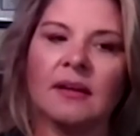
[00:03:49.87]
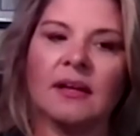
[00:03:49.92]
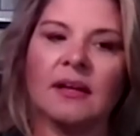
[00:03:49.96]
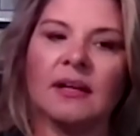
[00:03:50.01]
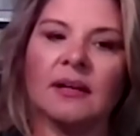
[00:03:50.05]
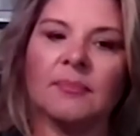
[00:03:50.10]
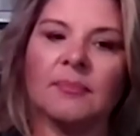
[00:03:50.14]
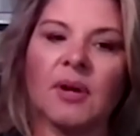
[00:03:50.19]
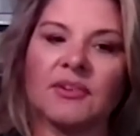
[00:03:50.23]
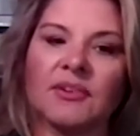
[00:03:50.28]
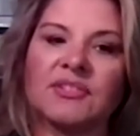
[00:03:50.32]

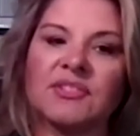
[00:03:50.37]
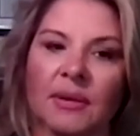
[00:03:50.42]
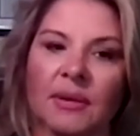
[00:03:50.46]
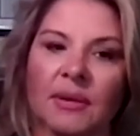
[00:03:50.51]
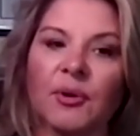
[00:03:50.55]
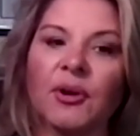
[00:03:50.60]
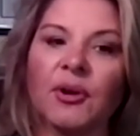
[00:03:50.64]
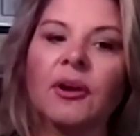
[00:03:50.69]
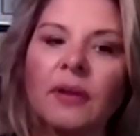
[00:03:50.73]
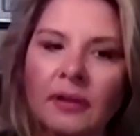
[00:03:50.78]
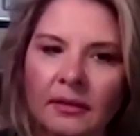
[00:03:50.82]
Our
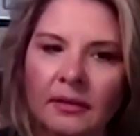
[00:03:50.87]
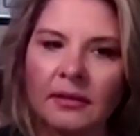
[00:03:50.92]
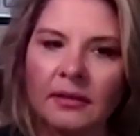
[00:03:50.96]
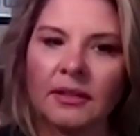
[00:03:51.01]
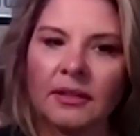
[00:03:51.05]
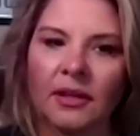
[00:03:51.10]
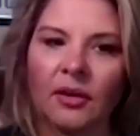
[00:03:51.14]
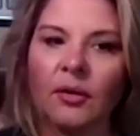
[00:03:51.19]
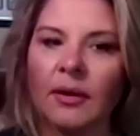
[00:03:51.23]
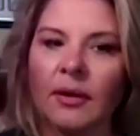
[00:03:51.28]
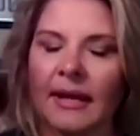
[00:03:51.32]
summer,
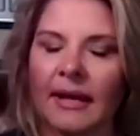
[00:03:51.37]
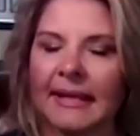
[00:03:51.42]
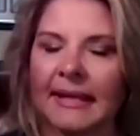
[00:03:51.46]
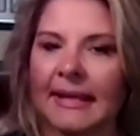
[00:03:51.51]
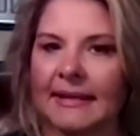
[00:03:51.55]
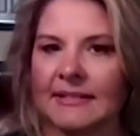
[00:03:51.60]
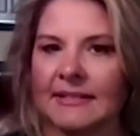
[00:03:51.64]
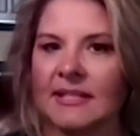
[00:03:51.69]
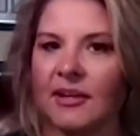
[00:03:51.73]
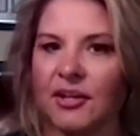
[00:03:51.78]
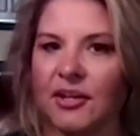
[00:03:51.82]
I
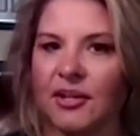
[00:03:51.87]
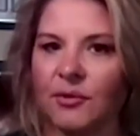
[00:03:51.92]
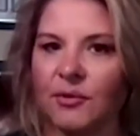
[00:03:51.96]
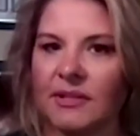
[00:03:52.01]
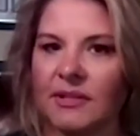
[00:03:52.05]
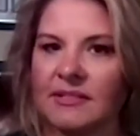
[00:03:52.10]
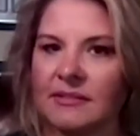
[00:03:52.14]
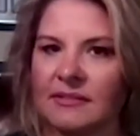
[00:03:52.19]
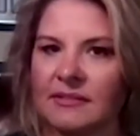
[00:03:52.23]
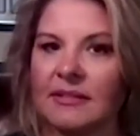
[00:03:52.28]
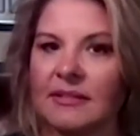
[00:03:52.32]
can't tell you
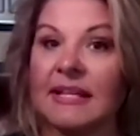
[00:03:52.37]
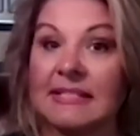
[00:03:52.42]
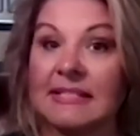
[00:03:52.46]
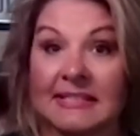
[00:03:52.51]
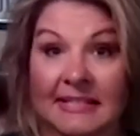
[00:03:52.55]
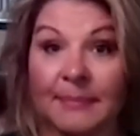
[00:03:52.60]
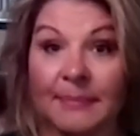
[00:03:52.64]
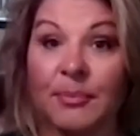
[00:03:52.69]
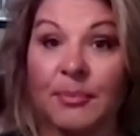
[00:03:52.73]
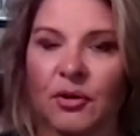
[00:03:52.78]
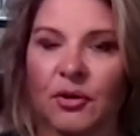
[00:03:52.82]
it's
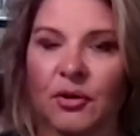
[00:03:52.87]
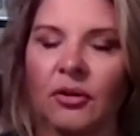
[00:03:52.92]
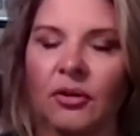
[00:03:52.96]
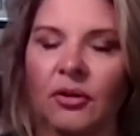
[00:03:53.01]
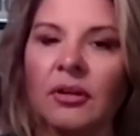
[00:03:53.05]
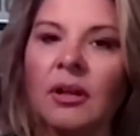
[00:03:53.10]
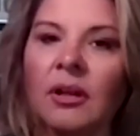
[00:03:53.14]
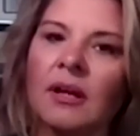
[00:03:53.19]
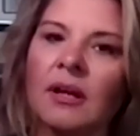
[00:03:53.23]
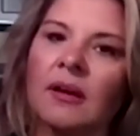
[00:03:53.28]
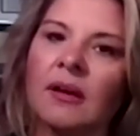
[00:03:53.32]

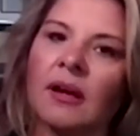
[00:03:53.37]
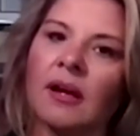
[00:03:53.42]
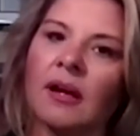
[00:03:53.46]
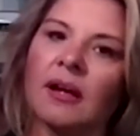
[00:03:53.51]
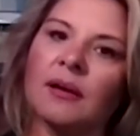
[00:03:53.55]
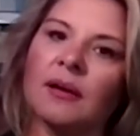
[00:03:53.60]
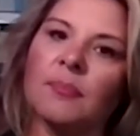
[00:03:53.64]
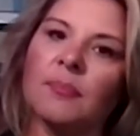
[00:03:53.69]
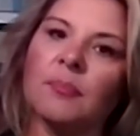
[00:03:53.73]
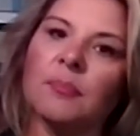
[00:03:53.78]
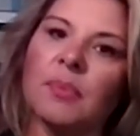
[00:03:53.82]
typical,
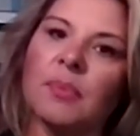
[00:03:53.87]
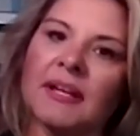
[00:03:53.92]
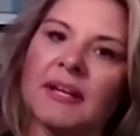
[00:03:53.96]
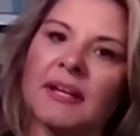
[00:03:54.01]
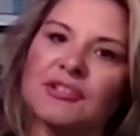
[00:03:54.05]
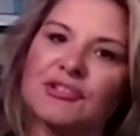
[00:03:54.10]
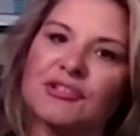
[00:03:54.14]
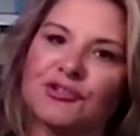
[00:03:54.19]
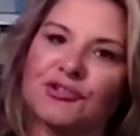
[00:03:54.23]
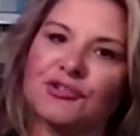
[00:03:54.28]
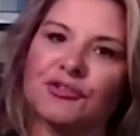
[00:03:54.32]
but
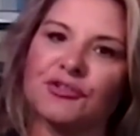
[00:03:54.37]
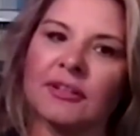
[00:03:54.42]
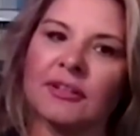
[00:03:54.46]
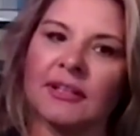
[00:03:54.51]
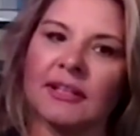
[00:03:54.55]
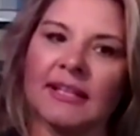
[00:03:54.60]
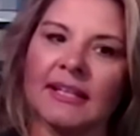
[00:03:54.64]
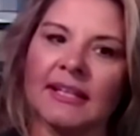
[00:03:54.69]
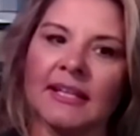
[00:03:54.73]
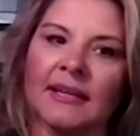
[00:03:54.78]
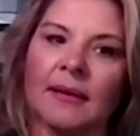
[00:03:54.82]
it's
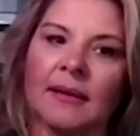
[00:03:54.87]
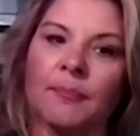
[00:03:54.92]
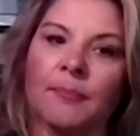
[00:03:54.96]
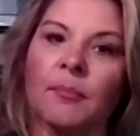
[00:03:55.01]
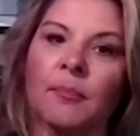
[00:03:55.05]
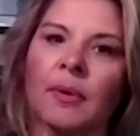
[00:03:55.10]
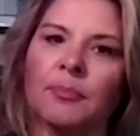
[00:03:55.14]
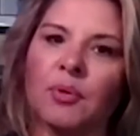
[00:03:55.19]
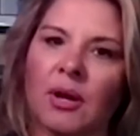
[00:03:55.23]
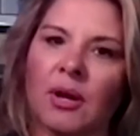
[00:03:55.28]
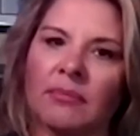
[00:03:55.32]
certainly
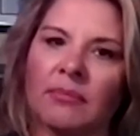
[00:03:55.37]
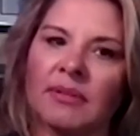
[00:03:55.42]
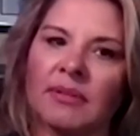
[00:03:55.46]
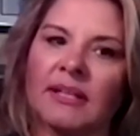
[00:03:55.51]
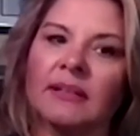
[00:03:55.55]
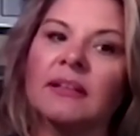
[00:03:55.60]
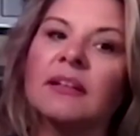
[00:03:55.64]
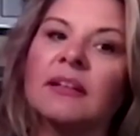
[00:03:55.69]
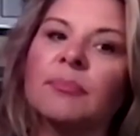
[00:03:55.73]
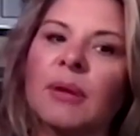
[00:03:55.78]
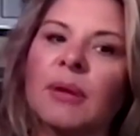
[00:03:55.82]
probably a
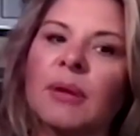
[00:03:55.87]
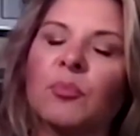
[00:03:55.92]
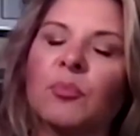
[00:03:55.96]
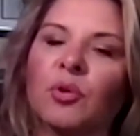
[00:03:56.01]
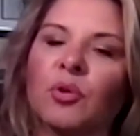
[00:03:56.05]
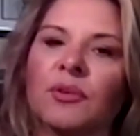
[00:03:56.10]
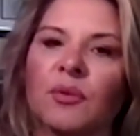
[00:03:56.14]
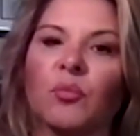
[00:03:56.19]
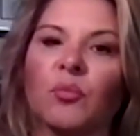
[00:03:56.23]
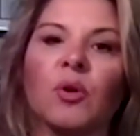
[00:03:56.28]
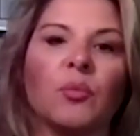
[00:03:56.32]
little bit
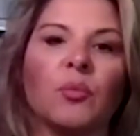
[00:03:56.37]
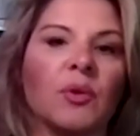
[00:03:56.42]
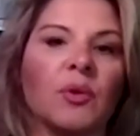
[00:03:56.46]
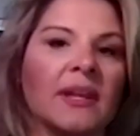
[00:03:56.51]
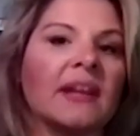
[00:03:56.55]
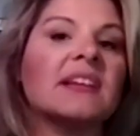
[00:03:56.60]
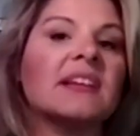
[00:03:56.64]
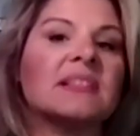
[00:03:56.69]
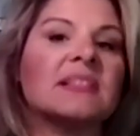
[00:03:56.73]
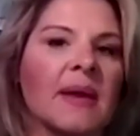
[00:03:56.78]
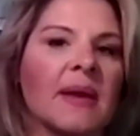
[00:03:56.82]
more than what we had
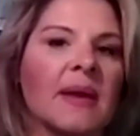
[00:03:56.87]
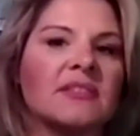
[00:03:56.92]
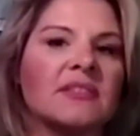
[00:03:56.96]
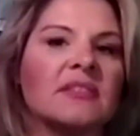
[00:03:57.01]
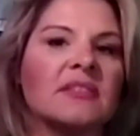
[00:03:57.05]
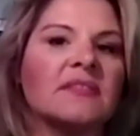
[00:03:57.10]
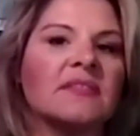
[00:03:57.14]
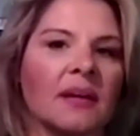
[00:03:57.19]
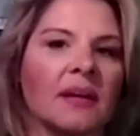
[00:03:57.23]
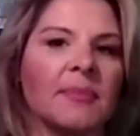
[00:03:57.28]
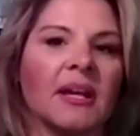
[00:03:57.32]

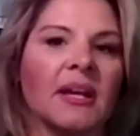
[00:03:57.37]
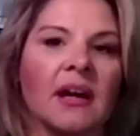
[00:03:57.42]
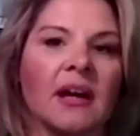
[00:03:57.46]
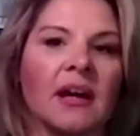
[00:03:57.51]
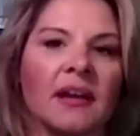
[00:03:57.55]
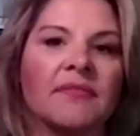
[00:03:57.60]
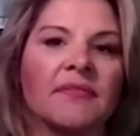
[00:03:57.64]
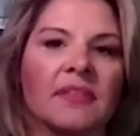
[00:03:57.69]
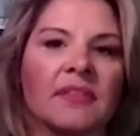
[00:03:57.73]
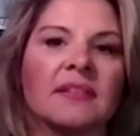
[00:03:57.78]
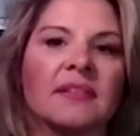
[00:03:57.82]
expected coming
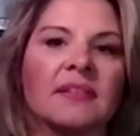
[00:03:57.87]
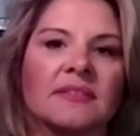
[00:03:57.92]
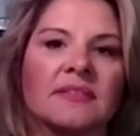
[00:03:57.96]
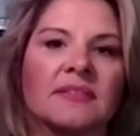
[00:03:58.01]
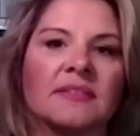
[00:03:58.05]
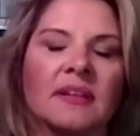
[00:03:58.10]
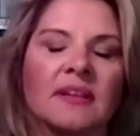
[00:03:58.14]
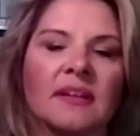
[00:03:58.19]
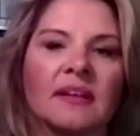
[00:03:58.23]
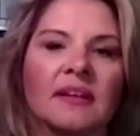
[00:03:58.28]
out of this.